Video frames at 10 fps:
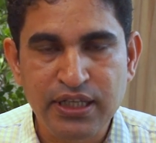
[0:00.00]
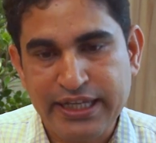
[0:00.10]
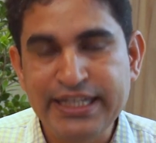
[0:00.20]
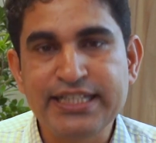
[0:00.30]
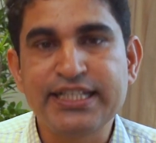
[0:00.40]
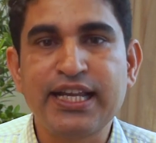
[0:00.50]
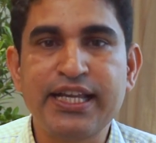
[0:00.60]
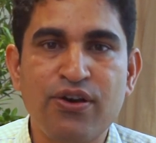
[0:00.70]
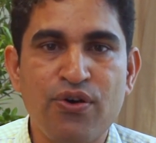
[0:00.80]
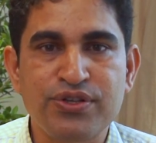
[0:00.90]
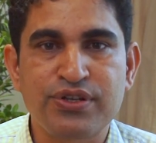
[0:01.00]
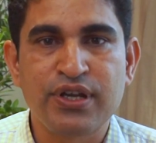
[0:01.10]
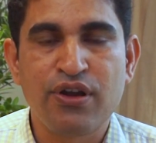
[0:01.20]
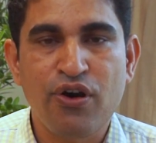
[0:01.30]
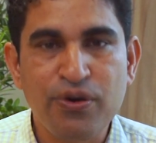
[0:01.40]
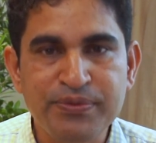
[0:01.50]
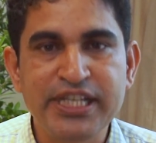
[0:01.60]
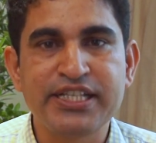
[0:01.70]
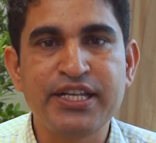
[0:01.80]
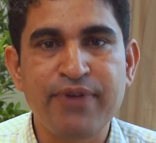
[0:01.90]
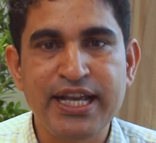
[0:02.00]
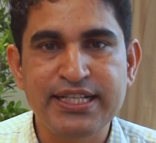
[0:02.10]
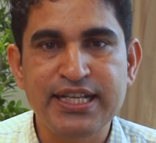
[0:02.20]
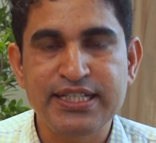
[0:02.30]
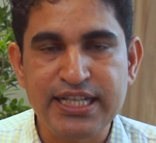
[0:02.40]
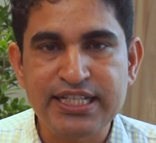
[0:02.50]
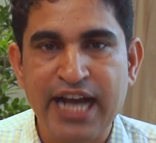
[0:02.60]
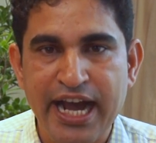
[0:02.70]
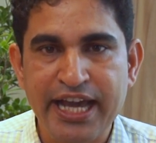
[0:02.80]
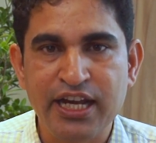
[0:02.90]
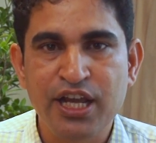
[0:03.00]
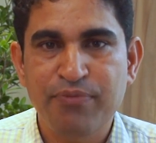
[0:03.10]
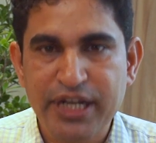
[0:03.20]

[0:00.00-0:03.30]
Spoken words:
Initially cost of these devices is higher,